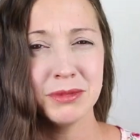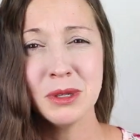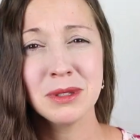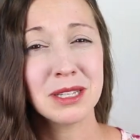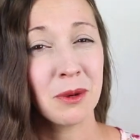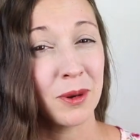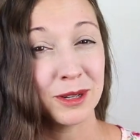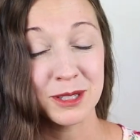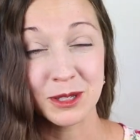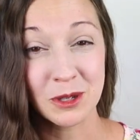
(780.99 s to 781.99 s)
Don't say
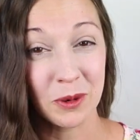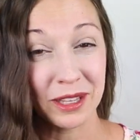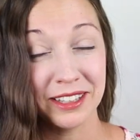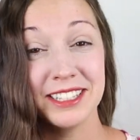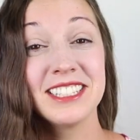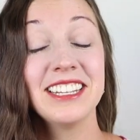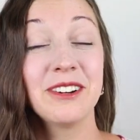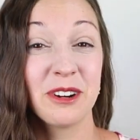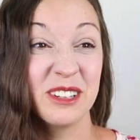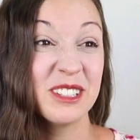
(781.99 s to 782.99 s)
where's the toilet,
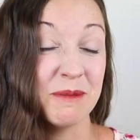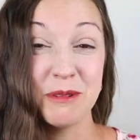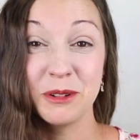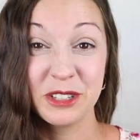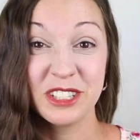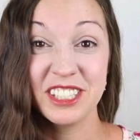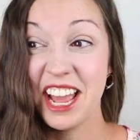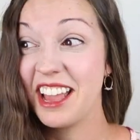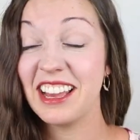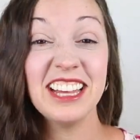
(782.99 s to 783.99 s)
or else someone will just
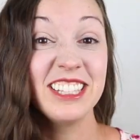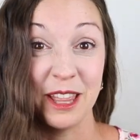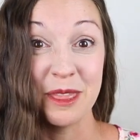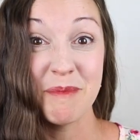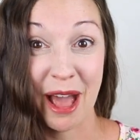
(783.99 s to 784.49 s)
say, it's in the